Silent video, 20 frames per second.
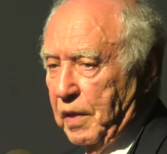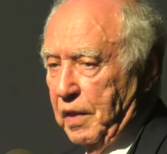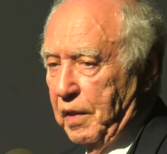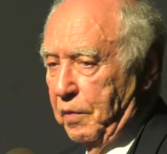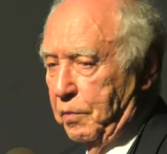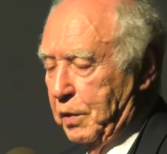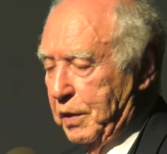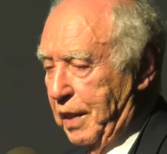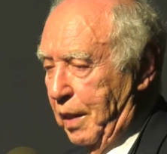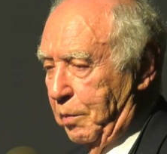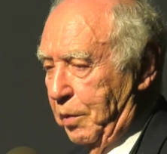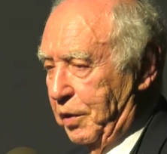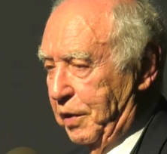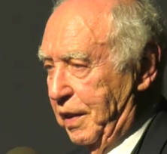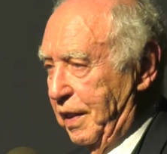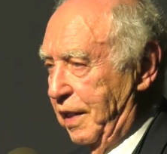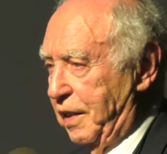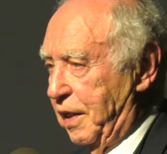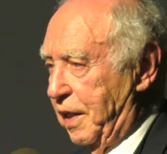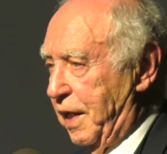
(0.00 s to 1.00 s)
he was able to
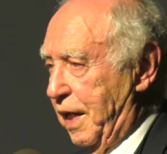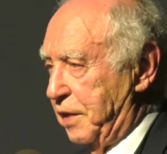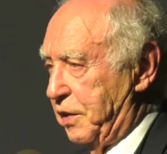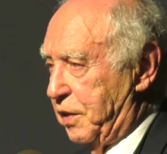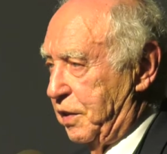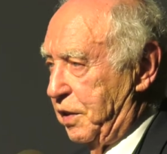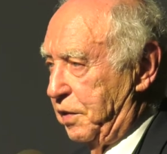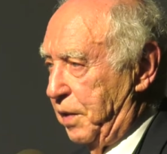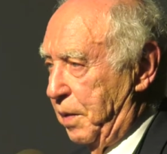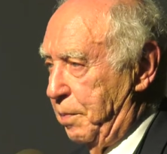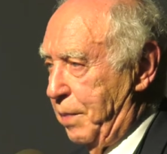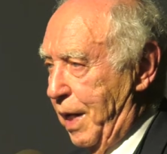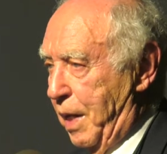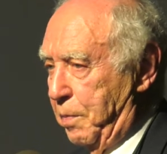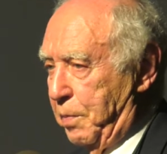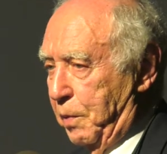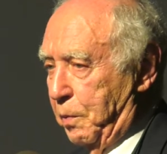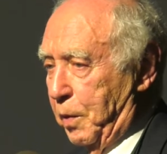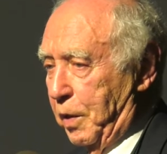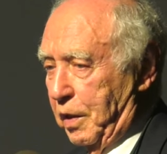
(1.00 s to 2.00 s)
get the necessary
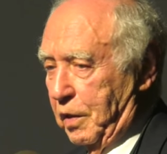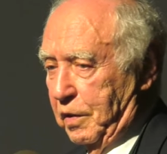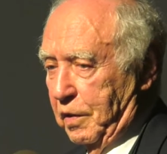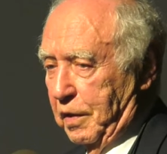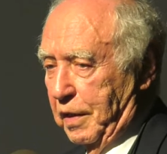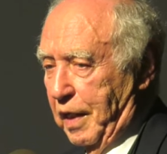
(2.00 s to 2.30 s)
paperwork to